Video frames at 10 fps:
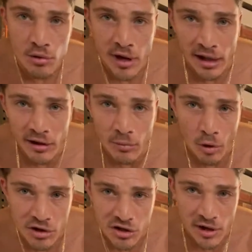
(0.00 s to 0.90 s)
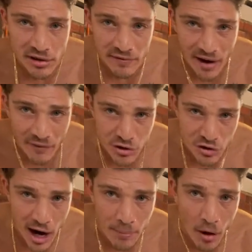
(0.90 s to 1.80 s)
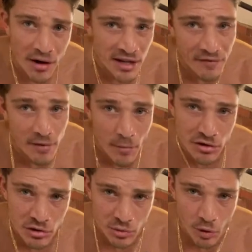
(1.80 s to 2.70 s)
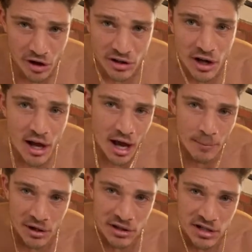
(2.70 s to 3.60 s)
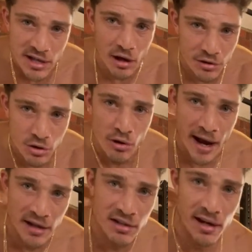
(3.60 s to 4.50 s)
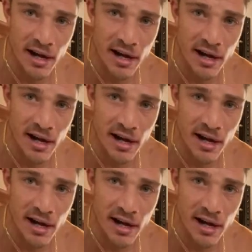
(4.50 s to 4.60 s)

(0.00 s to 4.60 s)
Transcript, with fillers: you get a little more strength involved with trap bar. Different muscles worked, but still two excellent